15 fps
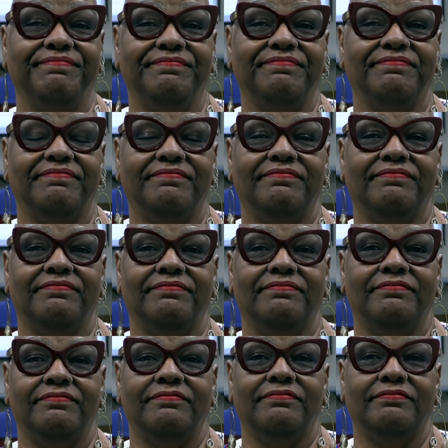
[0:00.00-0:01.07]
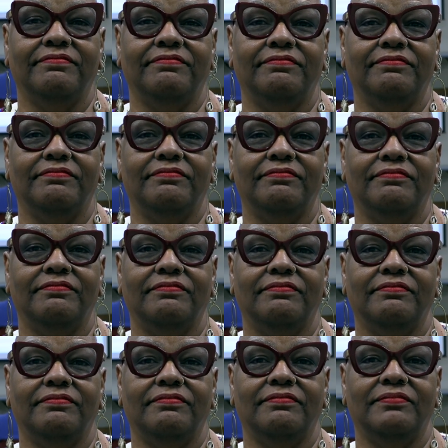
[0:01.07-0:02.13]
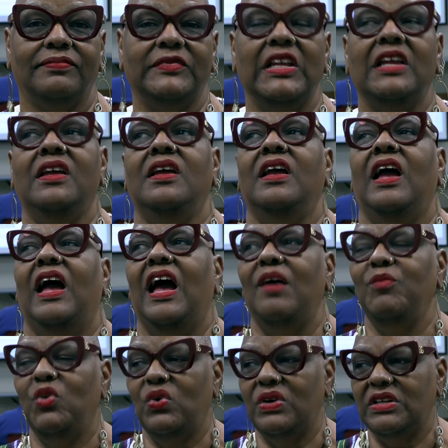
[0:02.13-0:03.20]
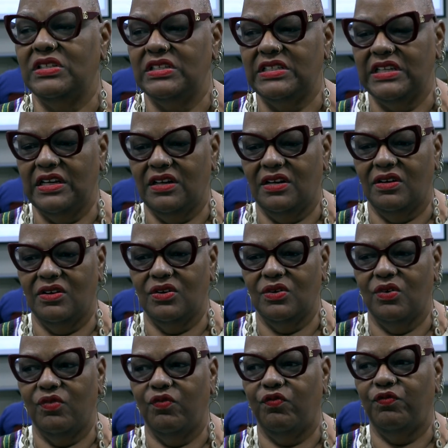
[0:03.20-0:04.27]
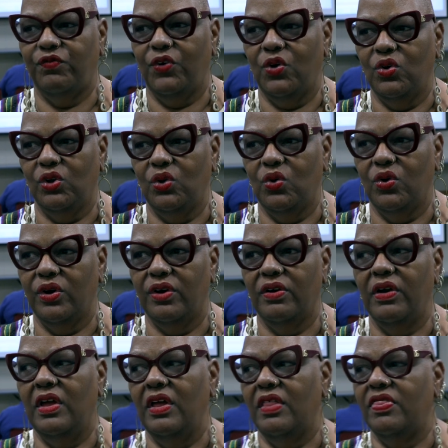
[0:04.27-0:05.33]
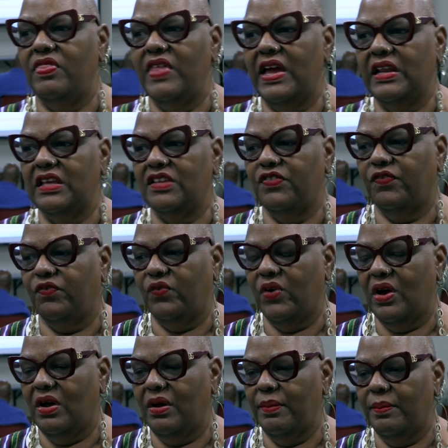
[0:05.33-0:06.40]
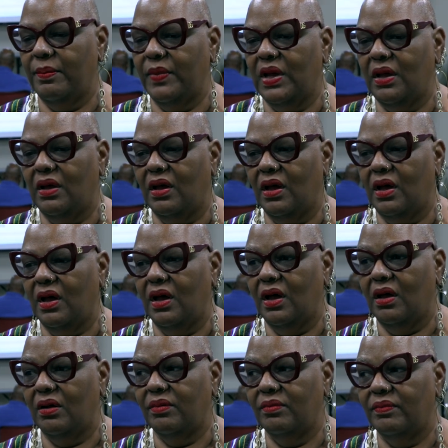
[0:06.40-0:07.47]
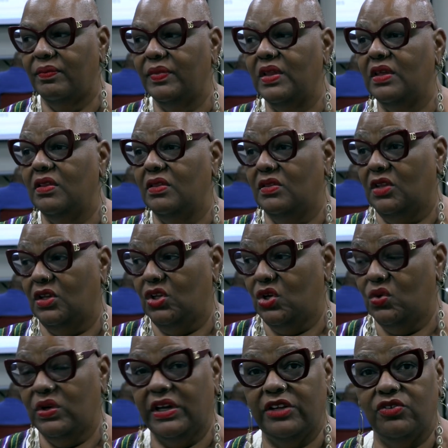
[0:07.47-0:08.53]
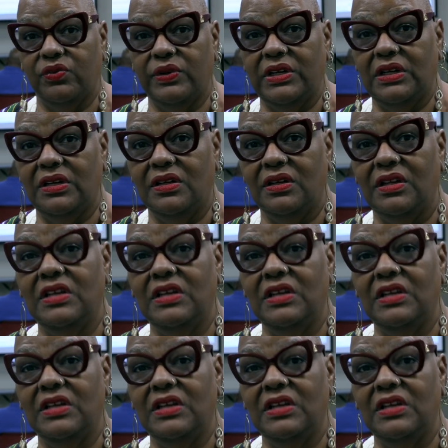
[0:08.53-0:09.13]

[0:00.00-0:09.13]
What kind of stories are you going to tell here today? I'm going to tell folklore that is from um, the low country,